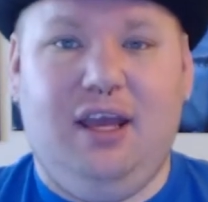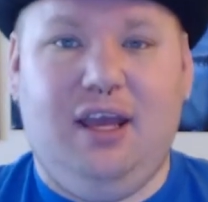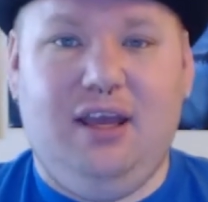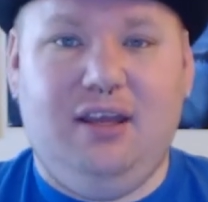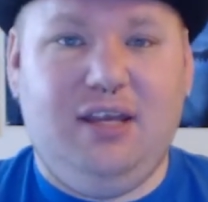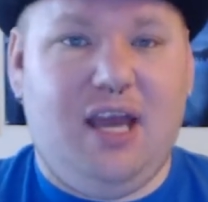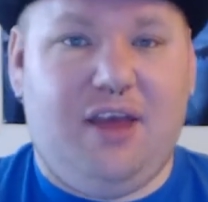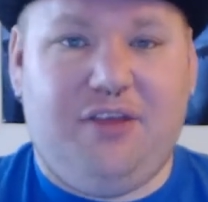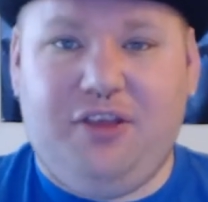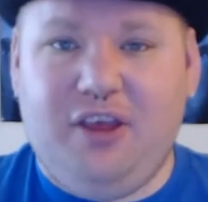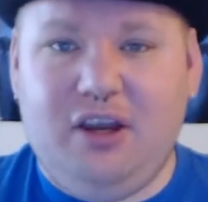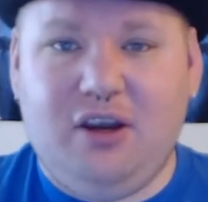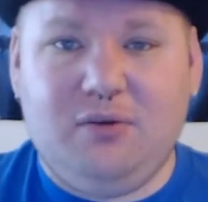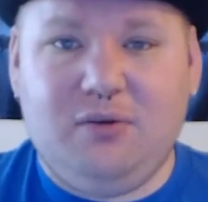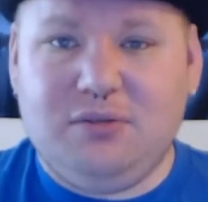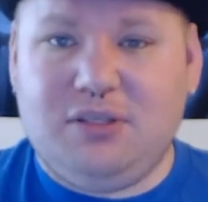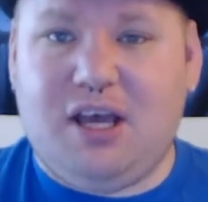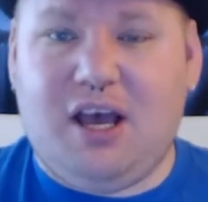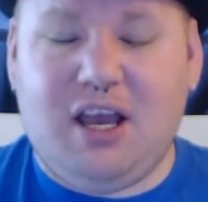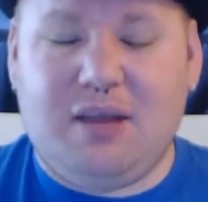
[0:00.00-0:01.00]
And yeah, they
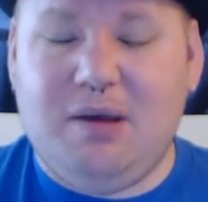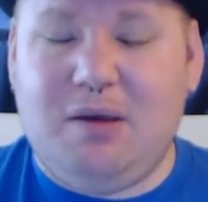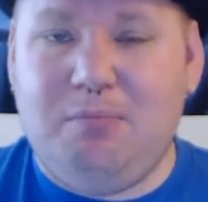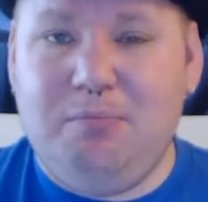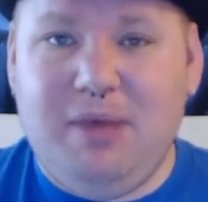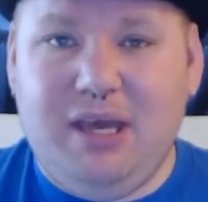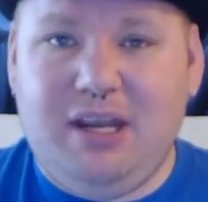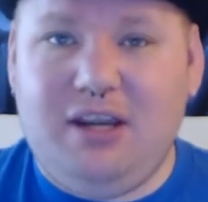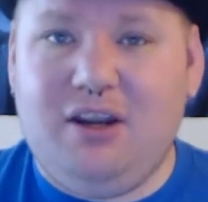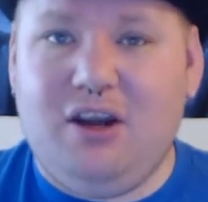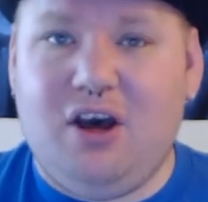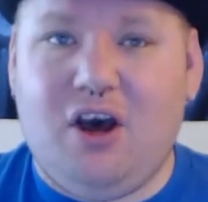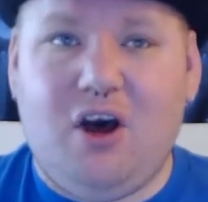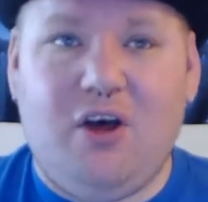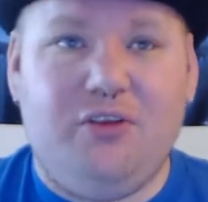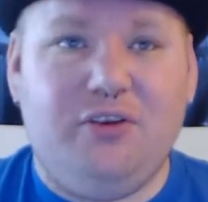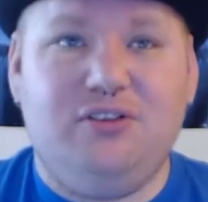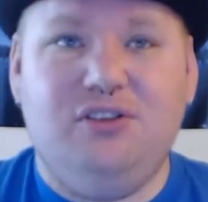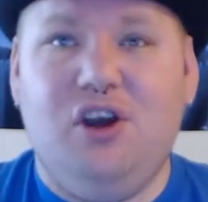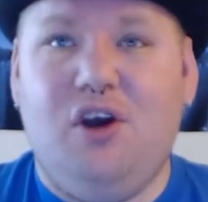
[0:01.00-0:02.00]
don't talk about men at
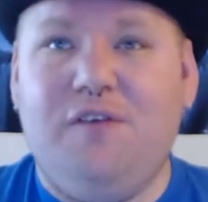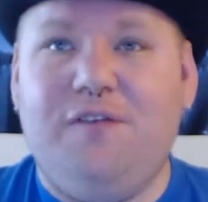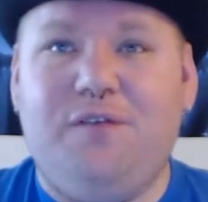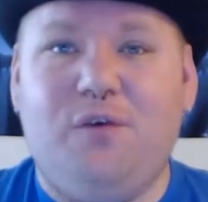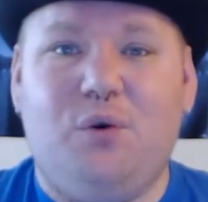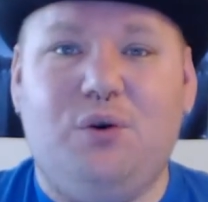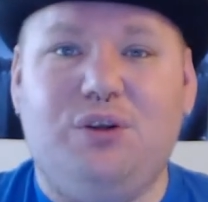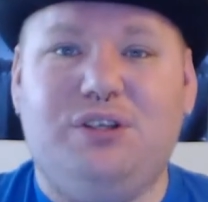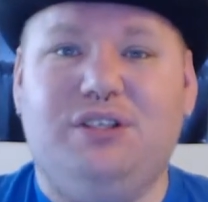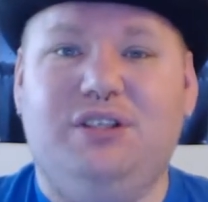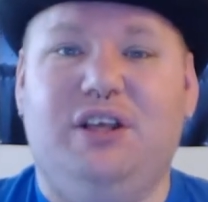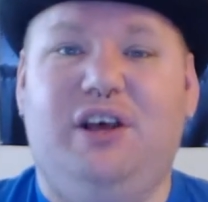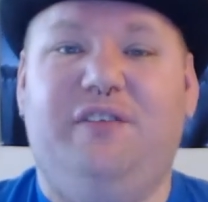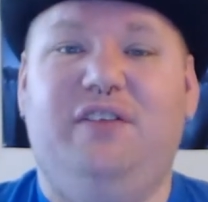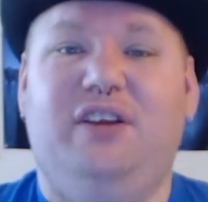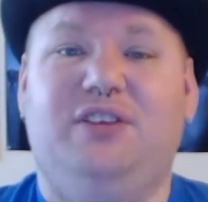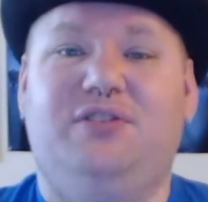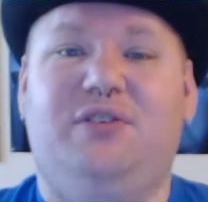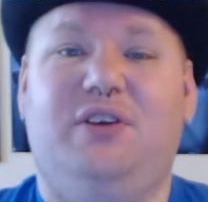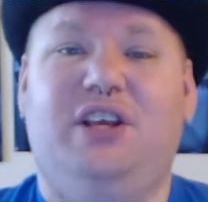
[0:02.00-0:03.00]
all. There's no forced
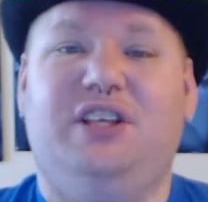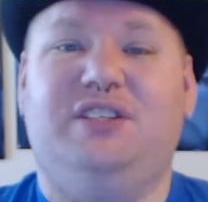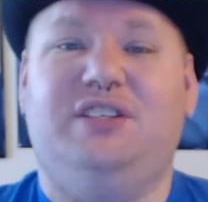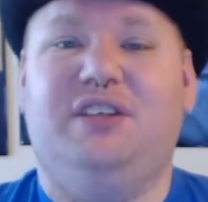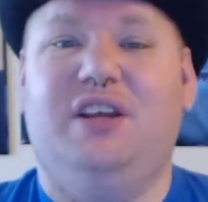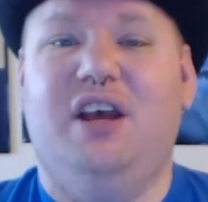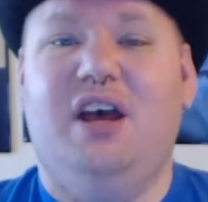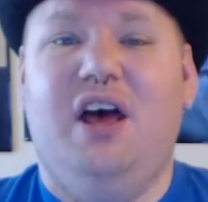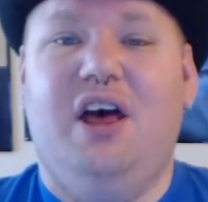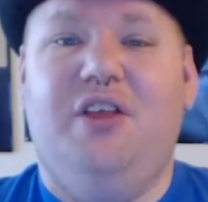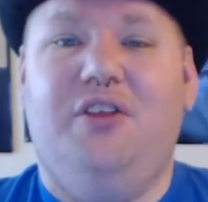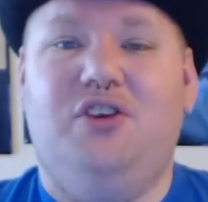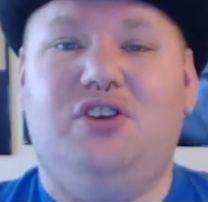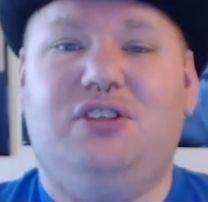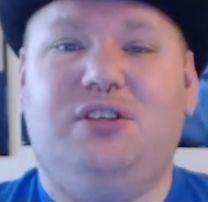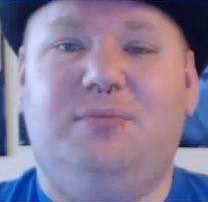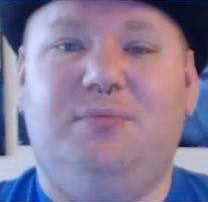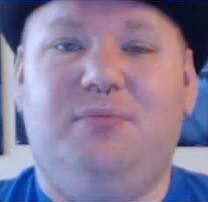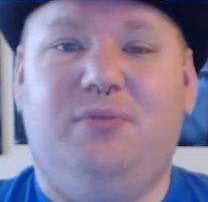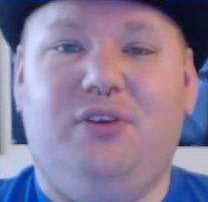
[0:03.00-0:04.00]
love interest.
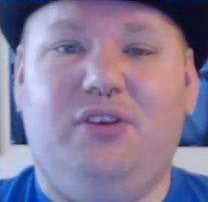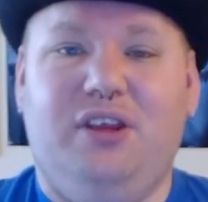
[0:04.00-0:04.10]
There's some